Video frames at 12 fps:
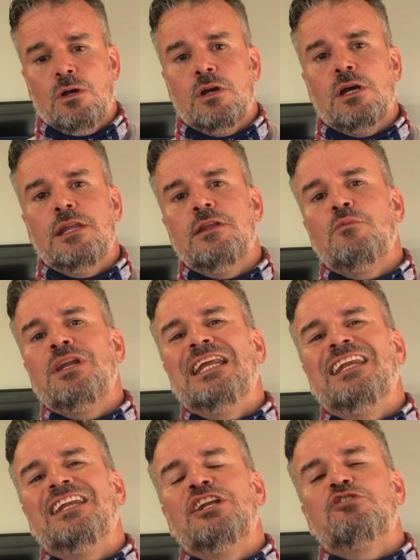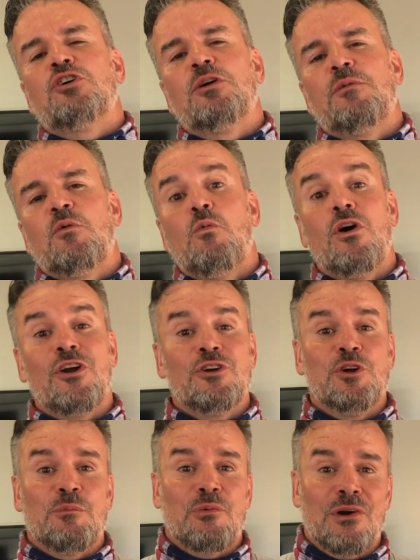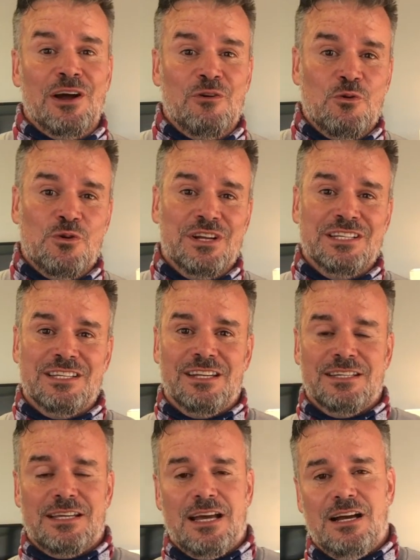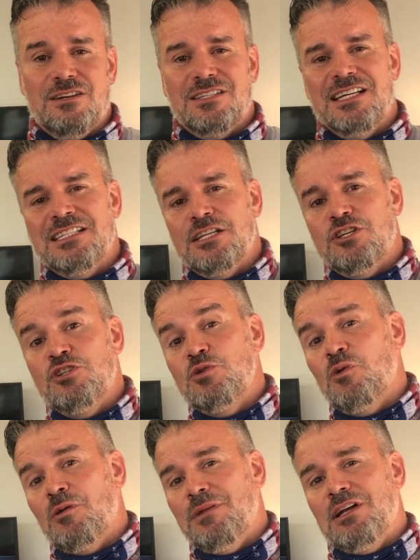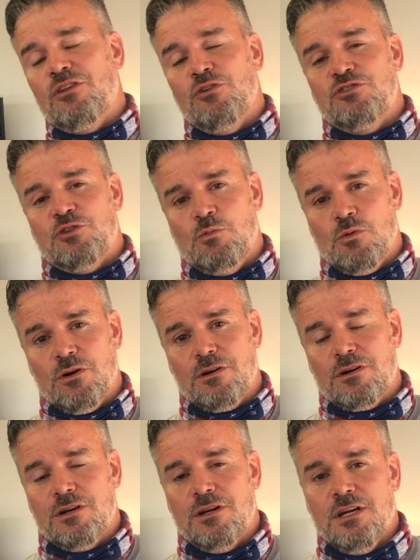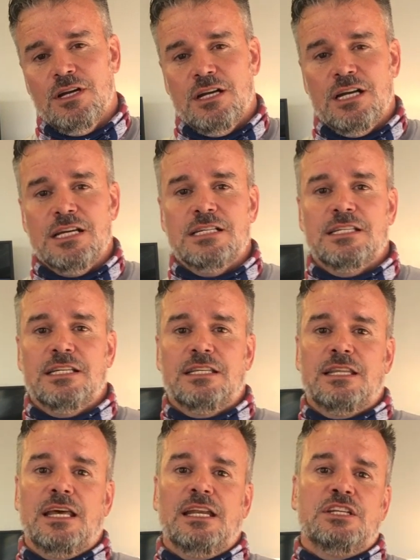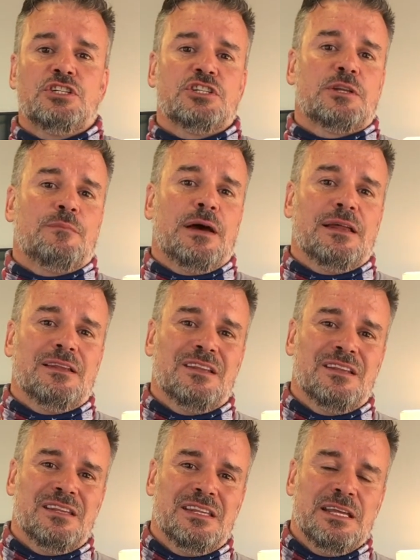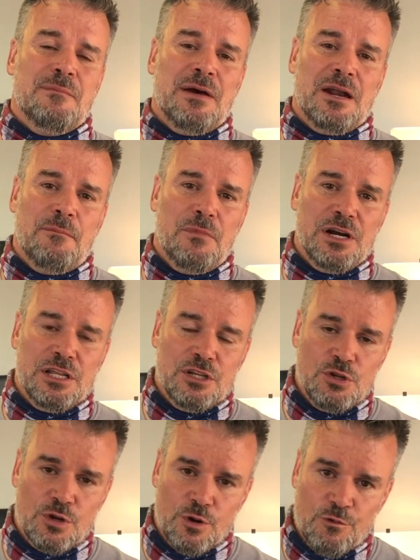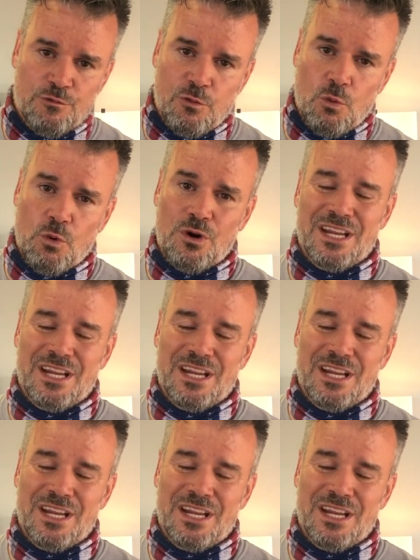And then we need to determine, what are your priorities in this house? Is it that you want to be close to work? Is it that it's just about the amount of money that you can afford?